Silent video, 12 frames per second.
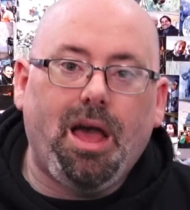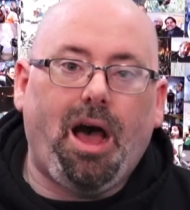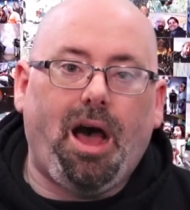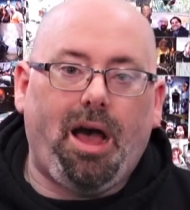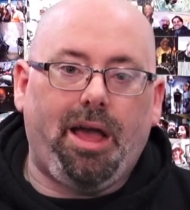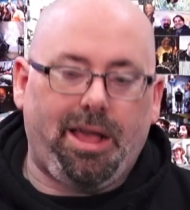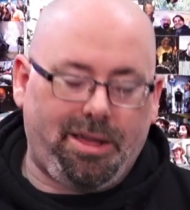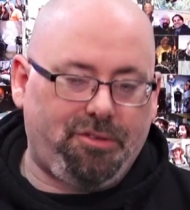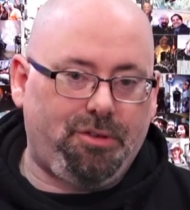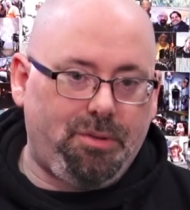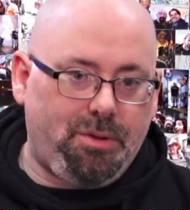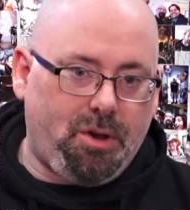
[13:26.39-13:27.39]

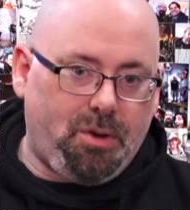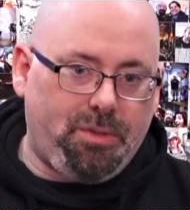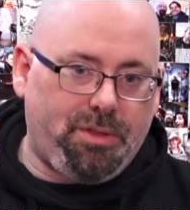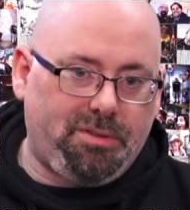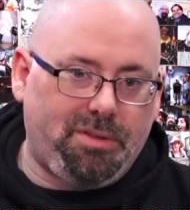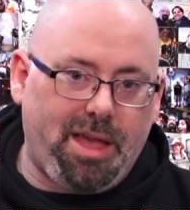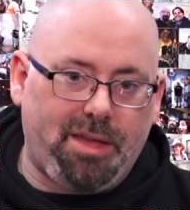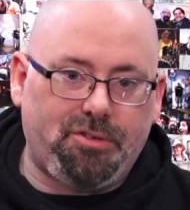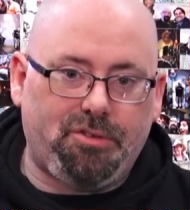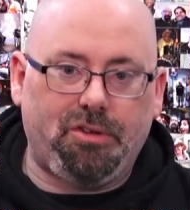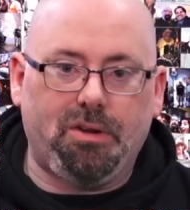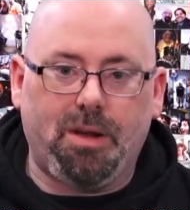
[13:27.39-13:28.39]
As you know, this
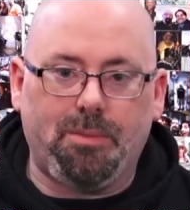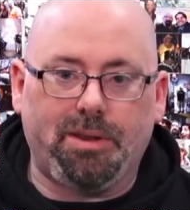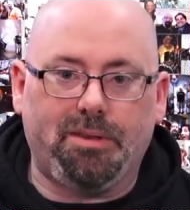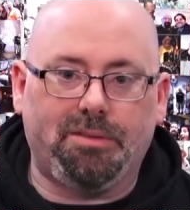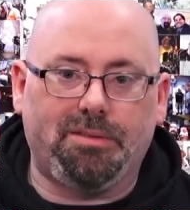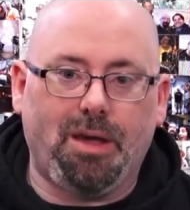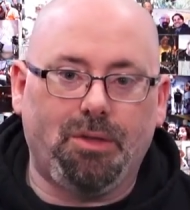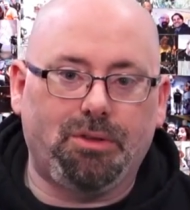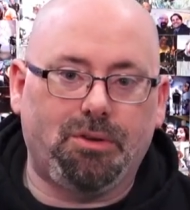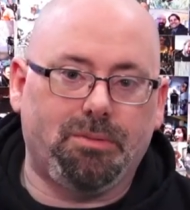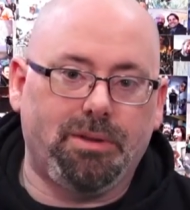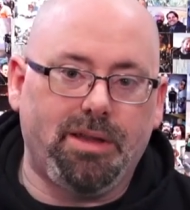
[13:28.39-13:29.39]
last year I went to
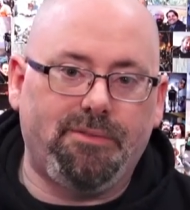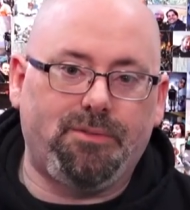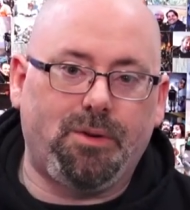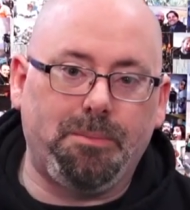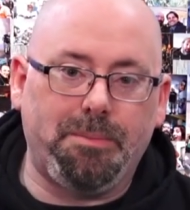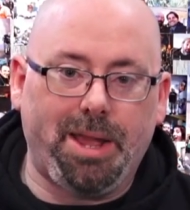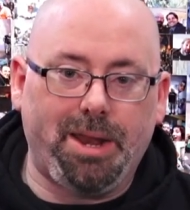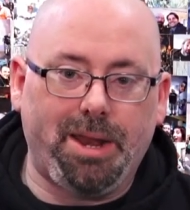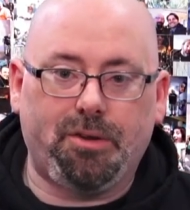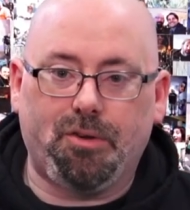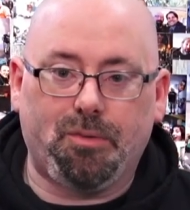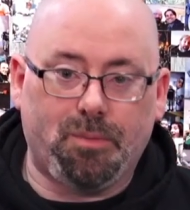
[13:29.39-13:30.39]
South Korea for Made
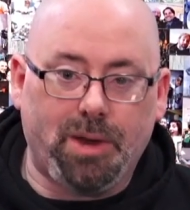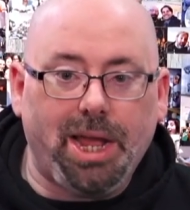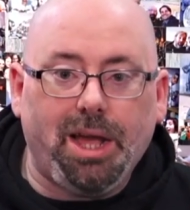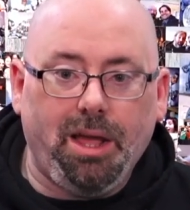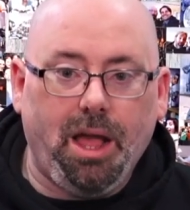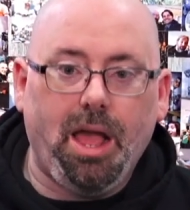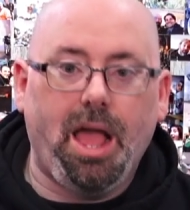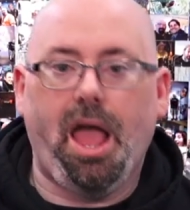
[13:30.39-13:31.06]
in Korea,